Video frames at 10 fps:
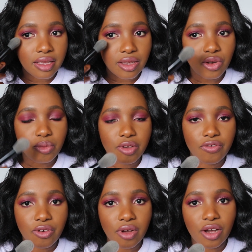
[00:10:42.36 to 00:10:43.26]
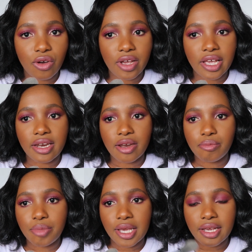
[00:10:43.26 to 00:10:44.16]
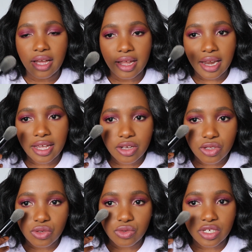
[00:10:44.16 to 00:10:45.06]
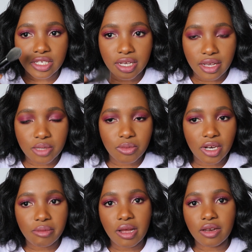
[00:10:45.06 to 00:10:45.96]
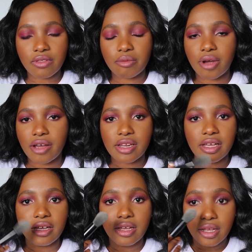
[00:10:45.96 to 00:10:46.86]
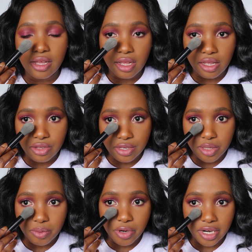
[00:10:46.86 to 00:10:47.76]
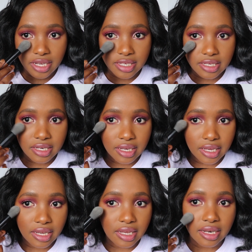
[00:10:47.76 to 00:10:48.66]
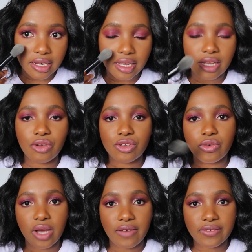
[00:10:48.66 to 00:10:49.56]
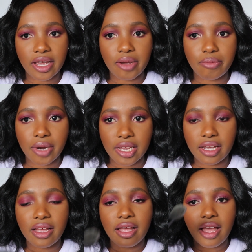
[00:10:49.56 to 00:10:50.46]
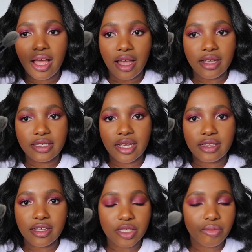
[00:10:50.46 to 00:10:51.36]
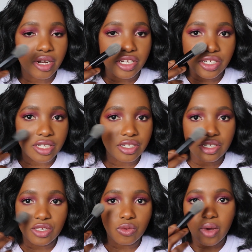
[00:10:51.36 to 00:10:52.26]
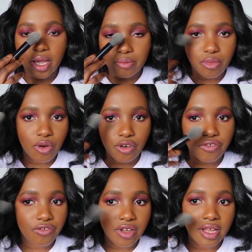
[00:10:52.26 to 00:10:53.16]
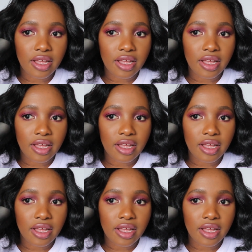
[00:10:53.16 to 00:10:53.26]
Before I go ahead and bake, I like to just take a small amount of the powder and just press it in. And also after I bake, I take this brush and just wipe off